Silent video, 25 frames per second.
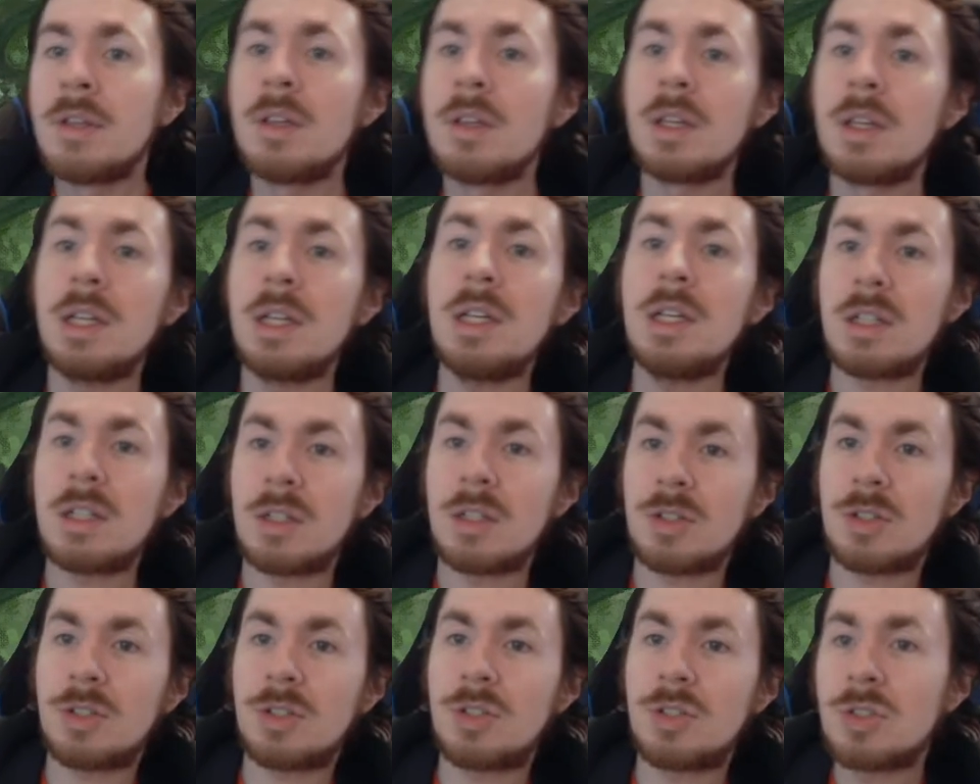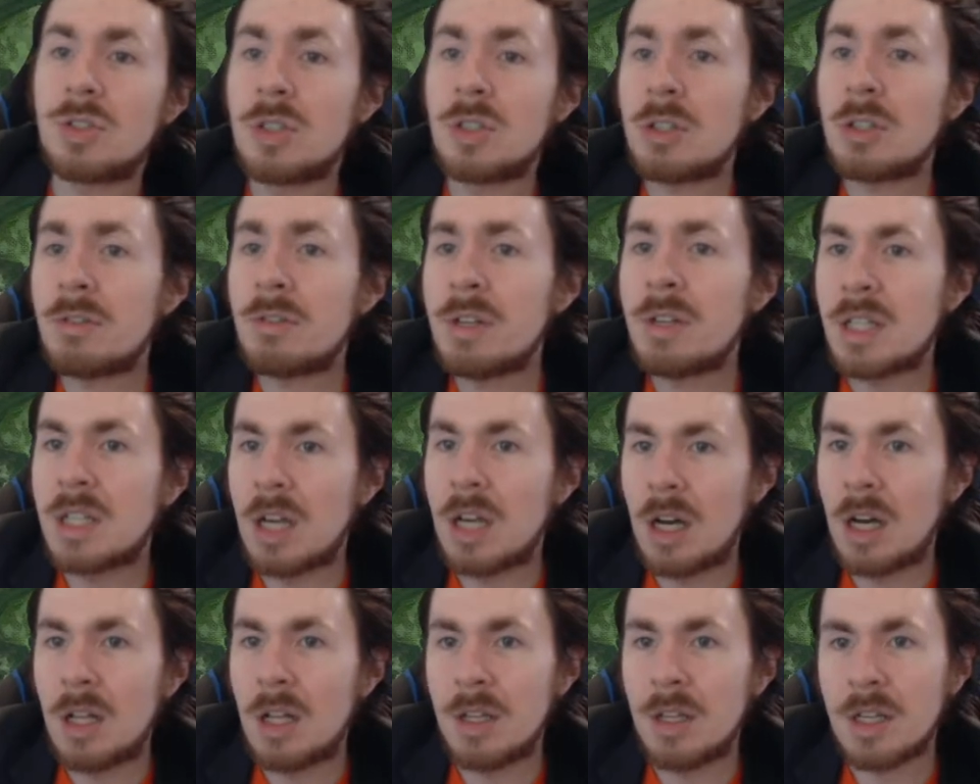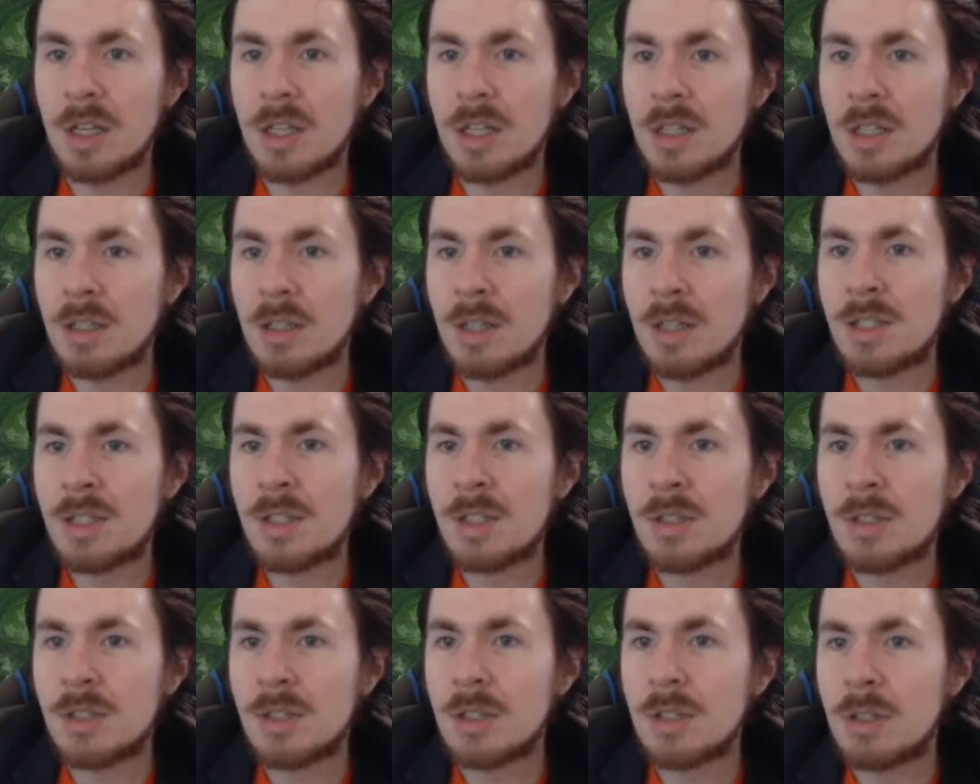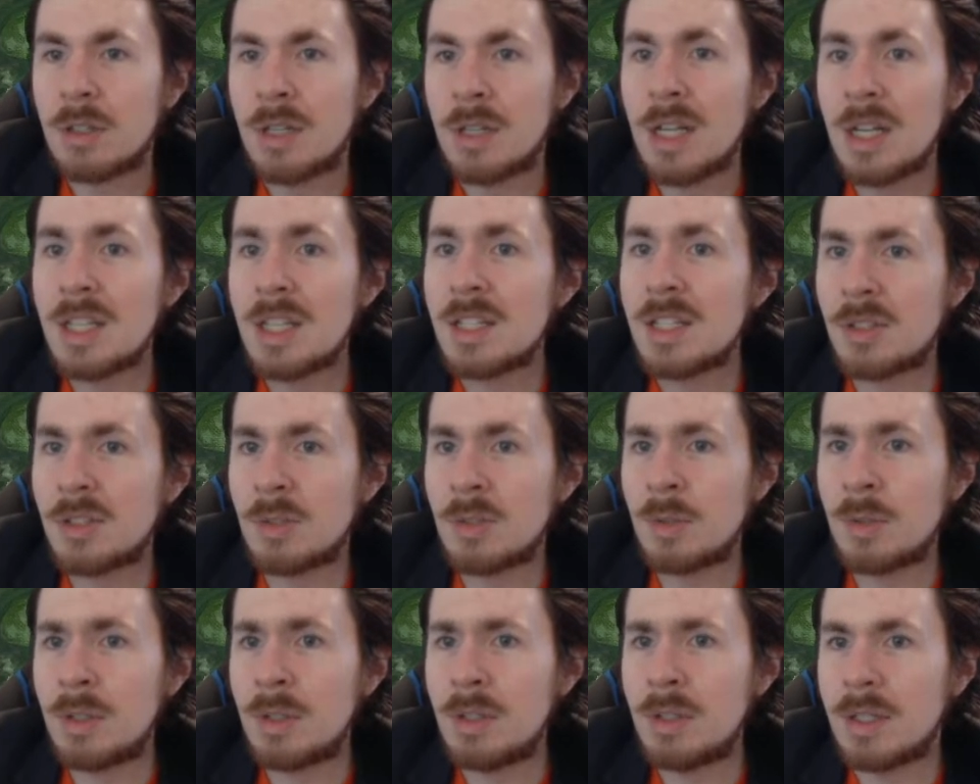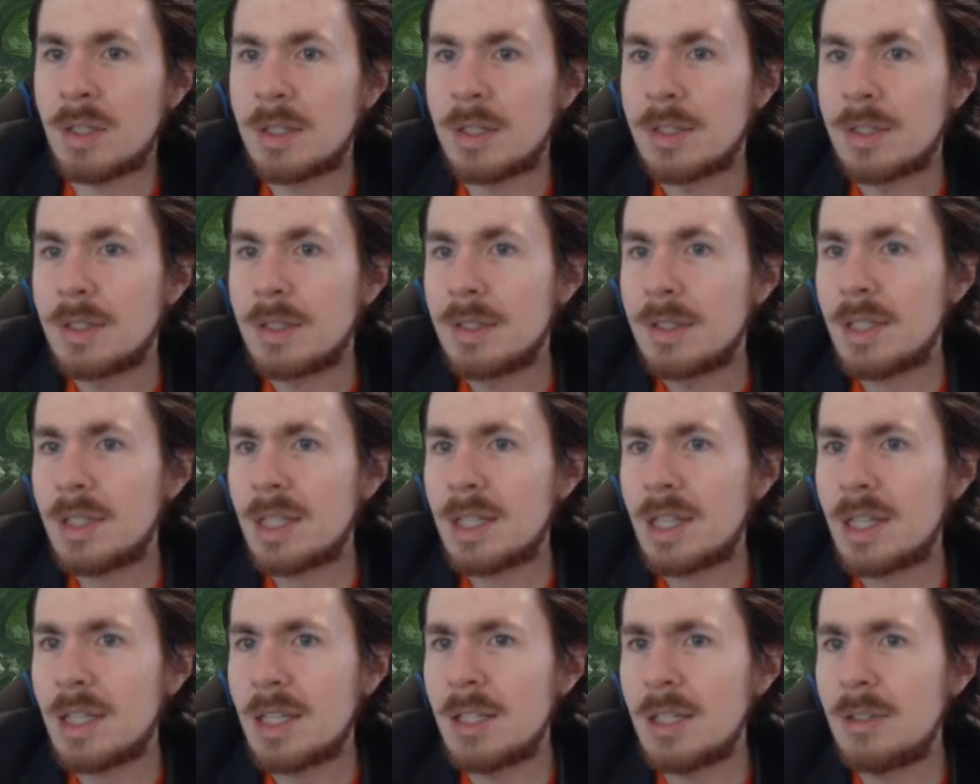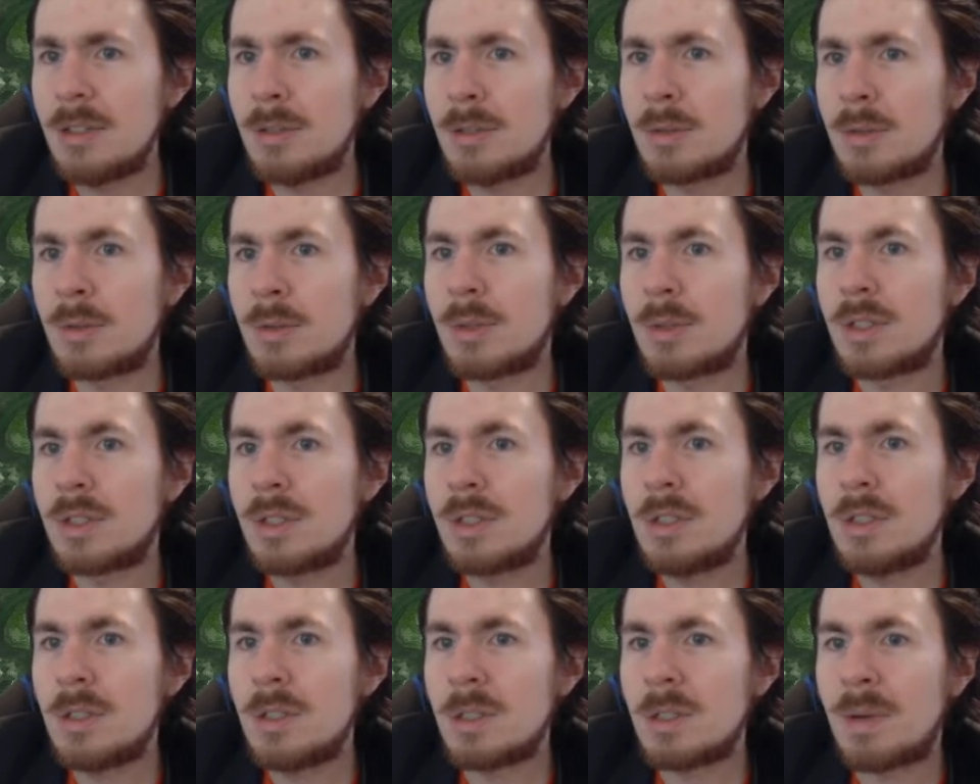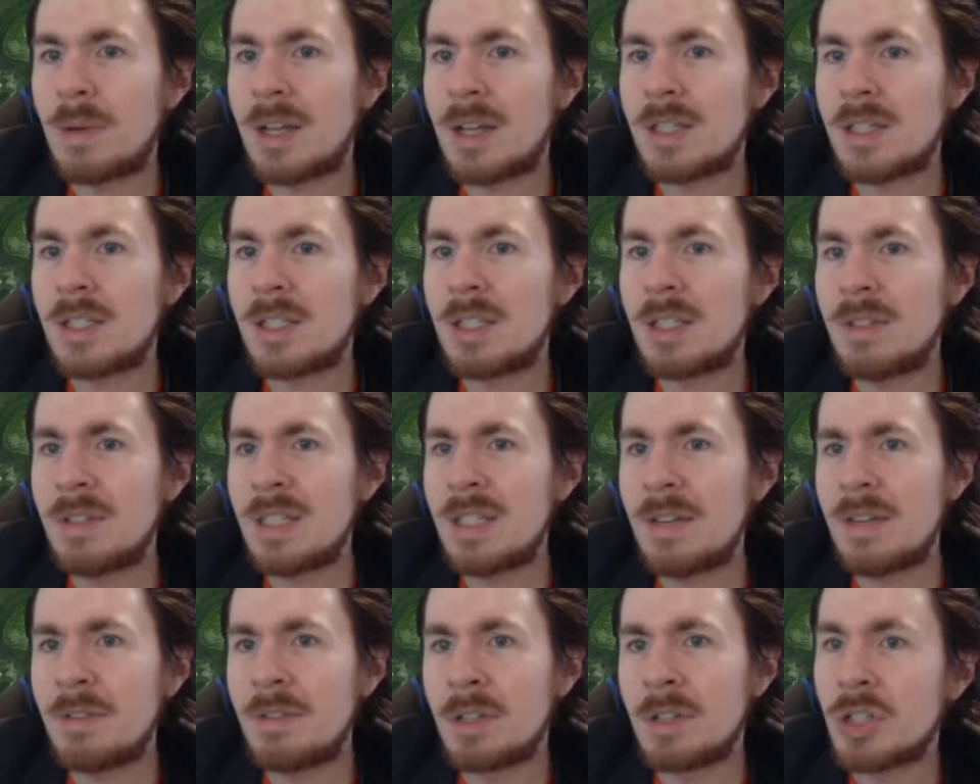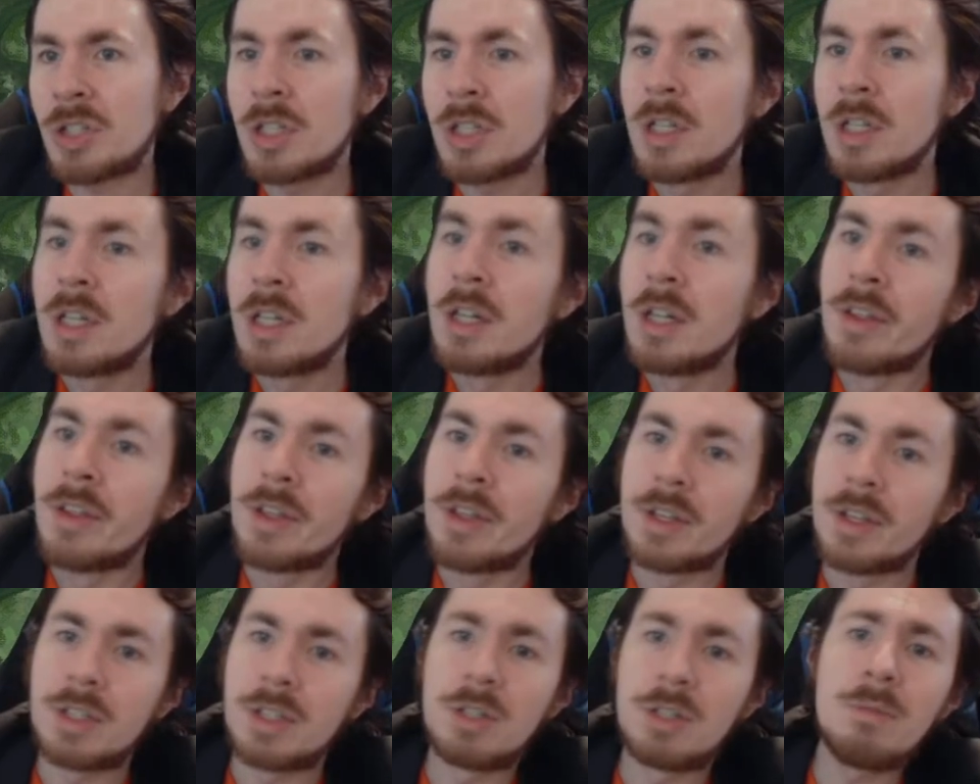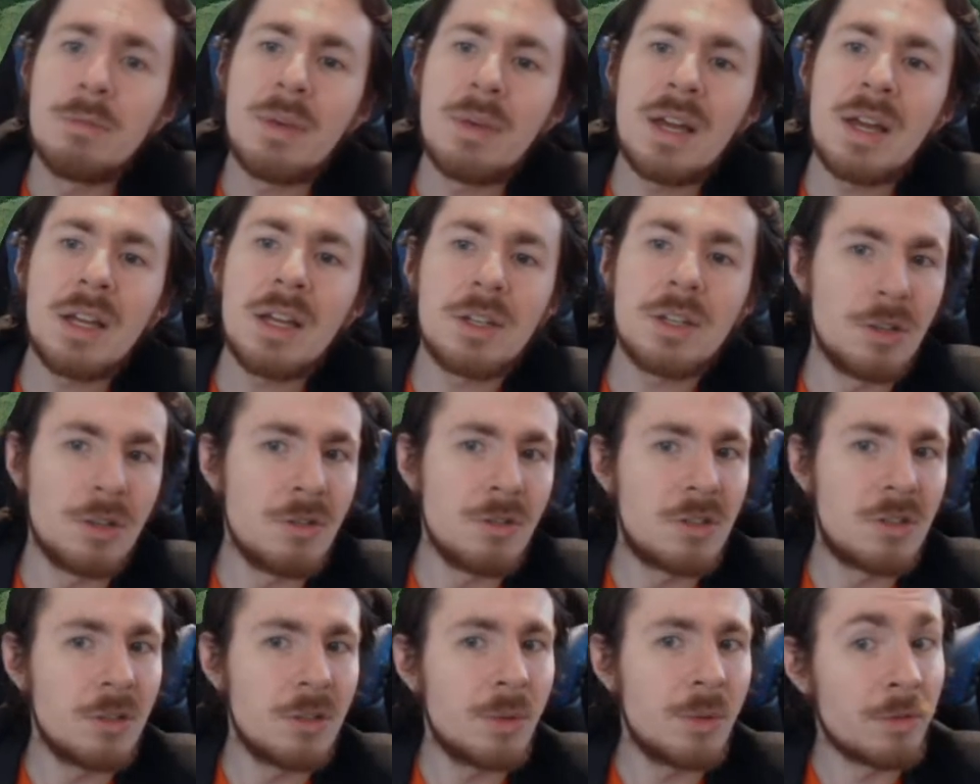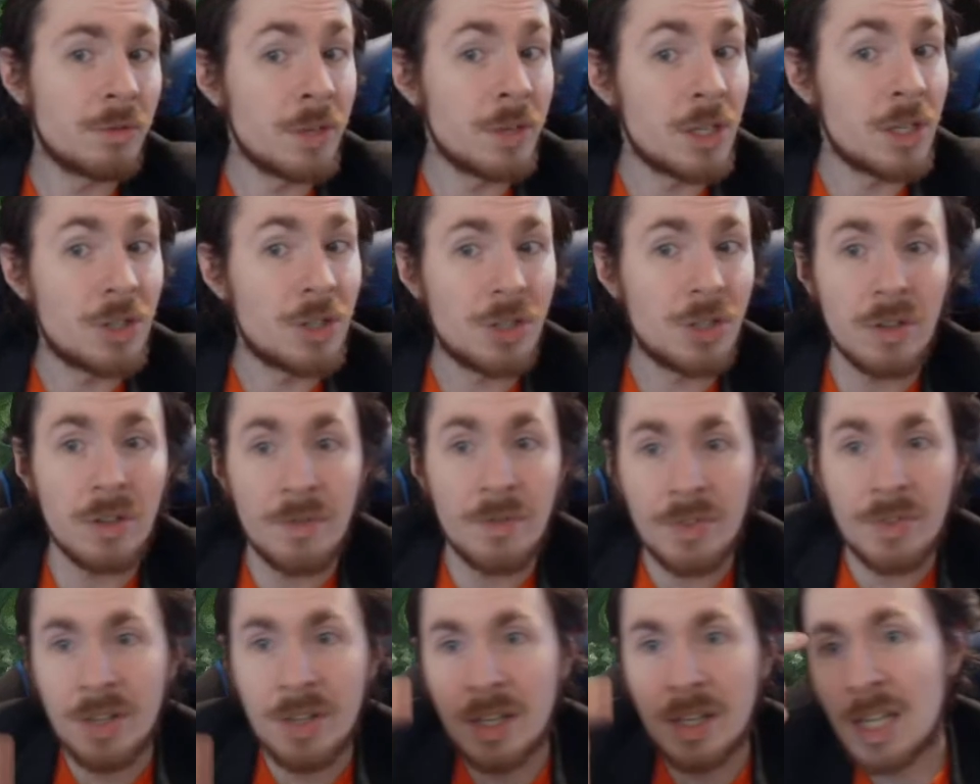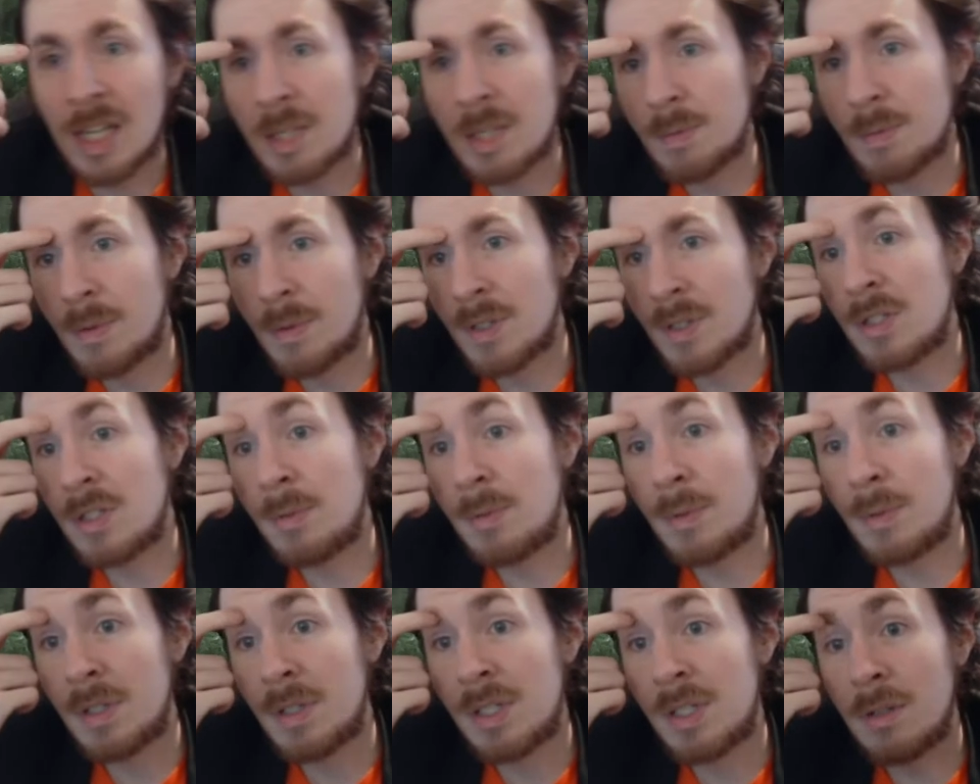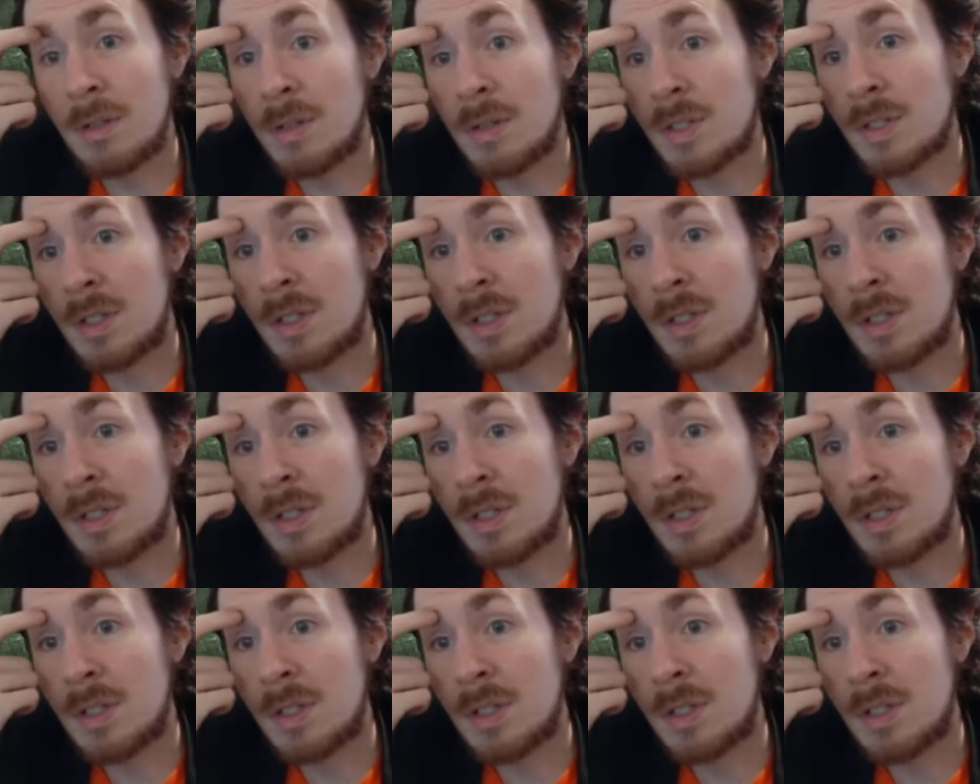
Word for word: ah, Scurrid Colony. That's a scurrid. It's a squirrel. Look at you. You look positively devilish. Two mana, two, two with reach. It gets plus two, plus two as